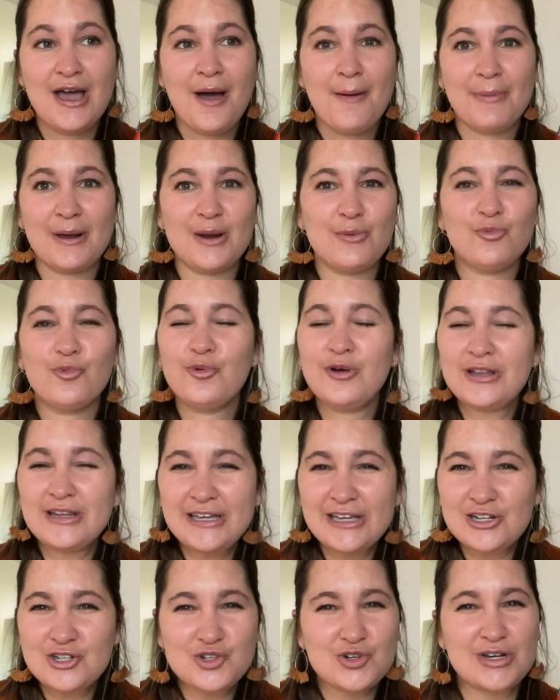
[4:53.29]
but I'm
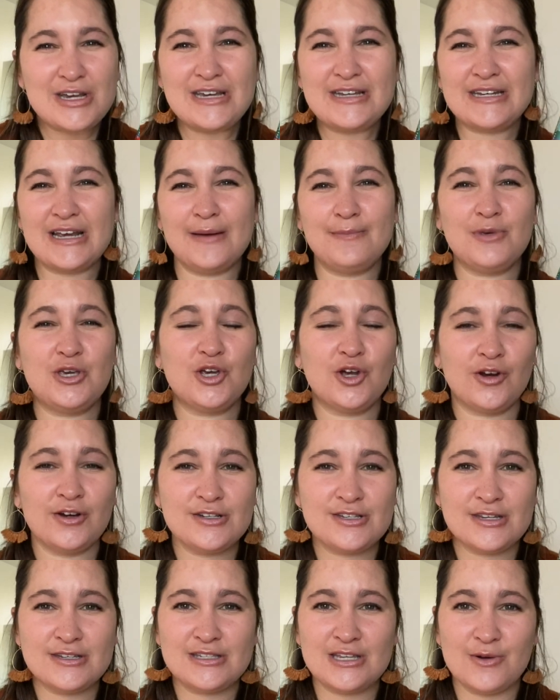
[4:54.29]
really intrigued. I'm
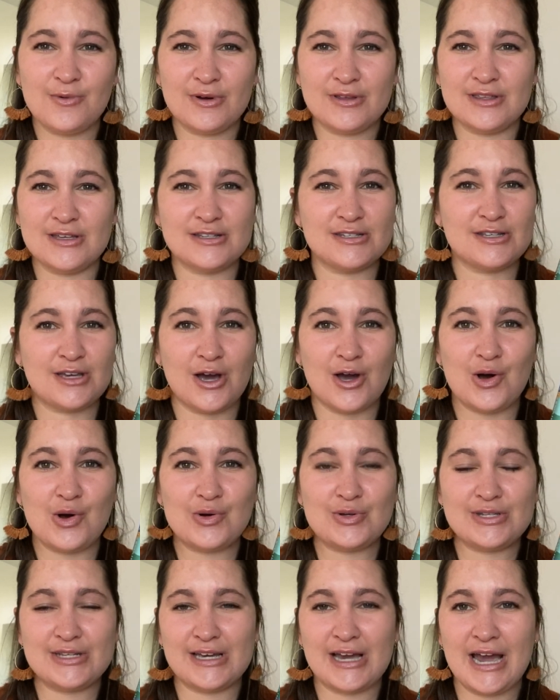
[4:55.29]
curious to see where this
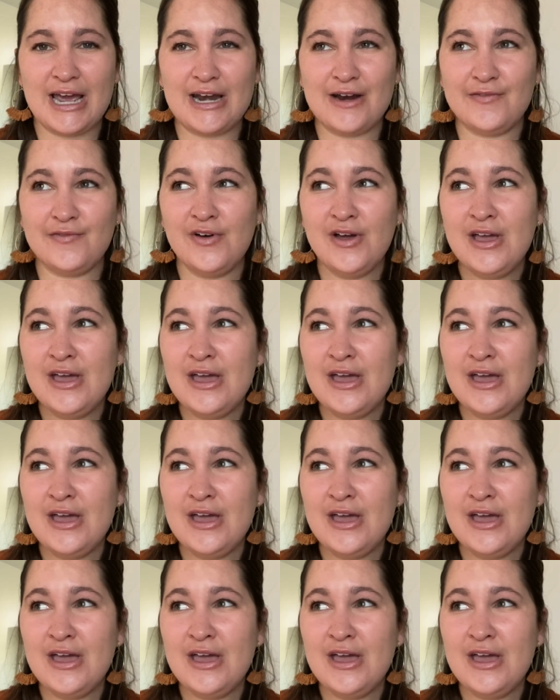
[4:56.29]
goes and kind of